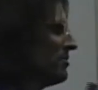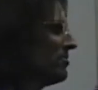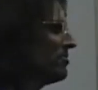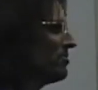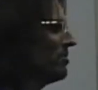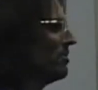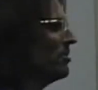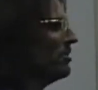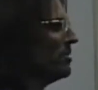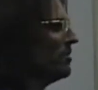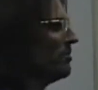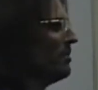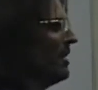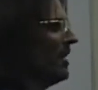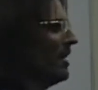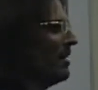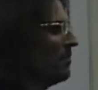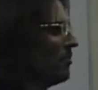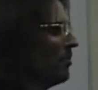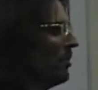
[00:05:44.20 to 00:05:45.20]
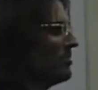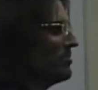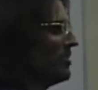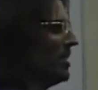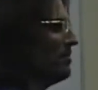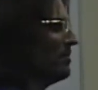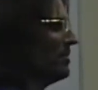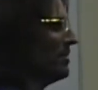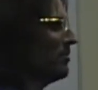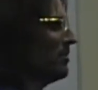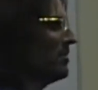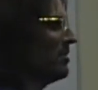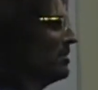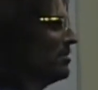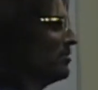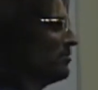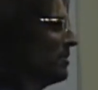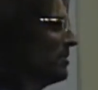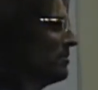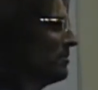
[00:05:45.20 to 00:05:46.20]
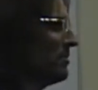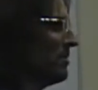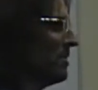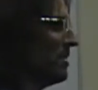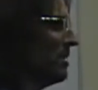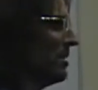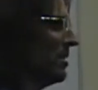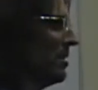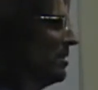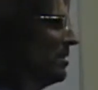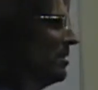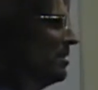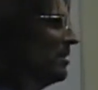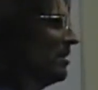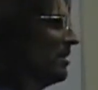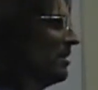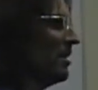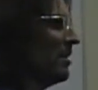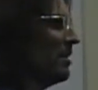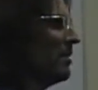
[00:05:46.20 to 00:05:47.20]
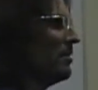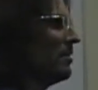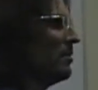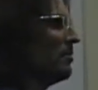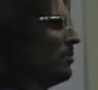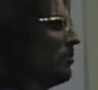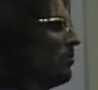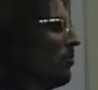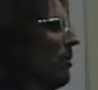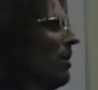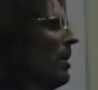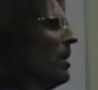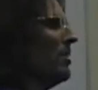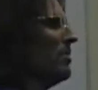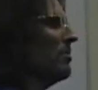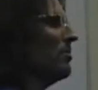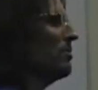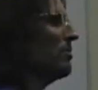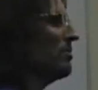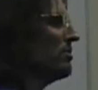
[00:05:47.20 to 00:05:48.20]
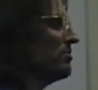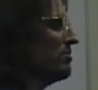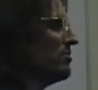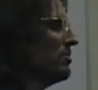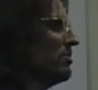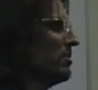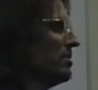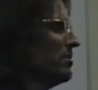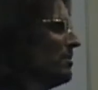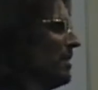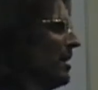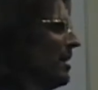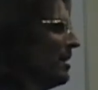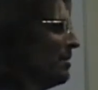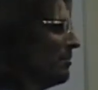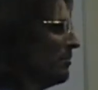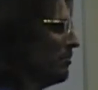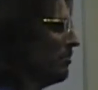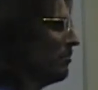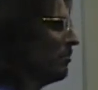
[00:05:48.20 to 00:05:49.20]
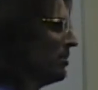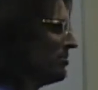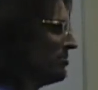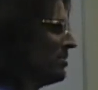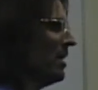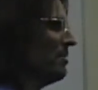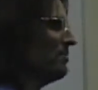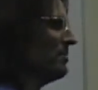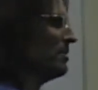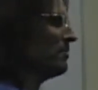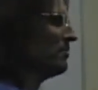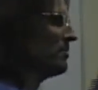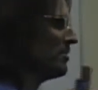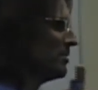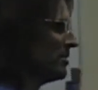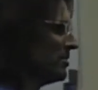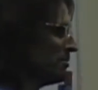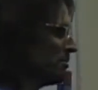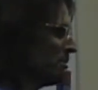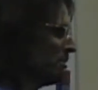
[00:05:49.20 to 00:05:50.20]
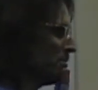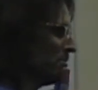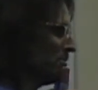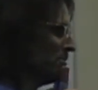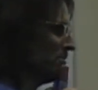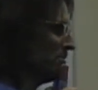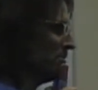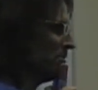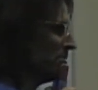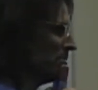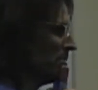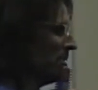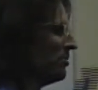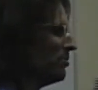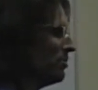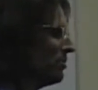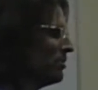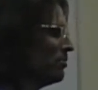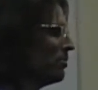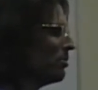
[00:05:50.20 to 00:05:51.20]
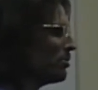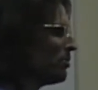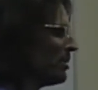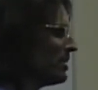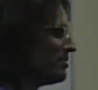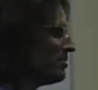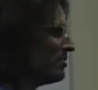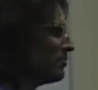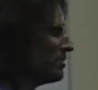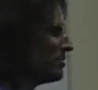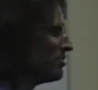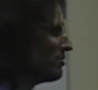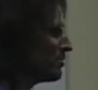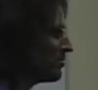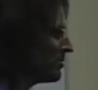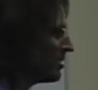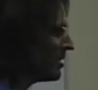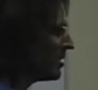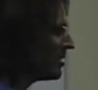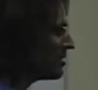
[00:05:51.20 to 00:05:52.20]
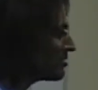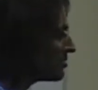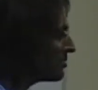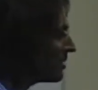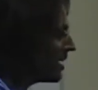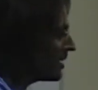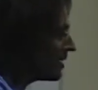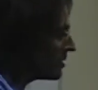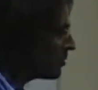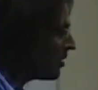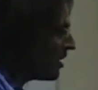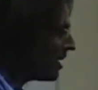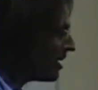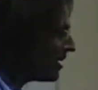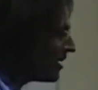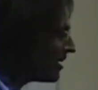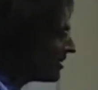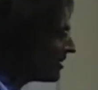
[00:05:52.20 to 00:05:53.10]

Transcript: concerned about what's happening with these people? Yeah, but why are you concerned about what's happening with these people? Your, your question was no, surrounding what?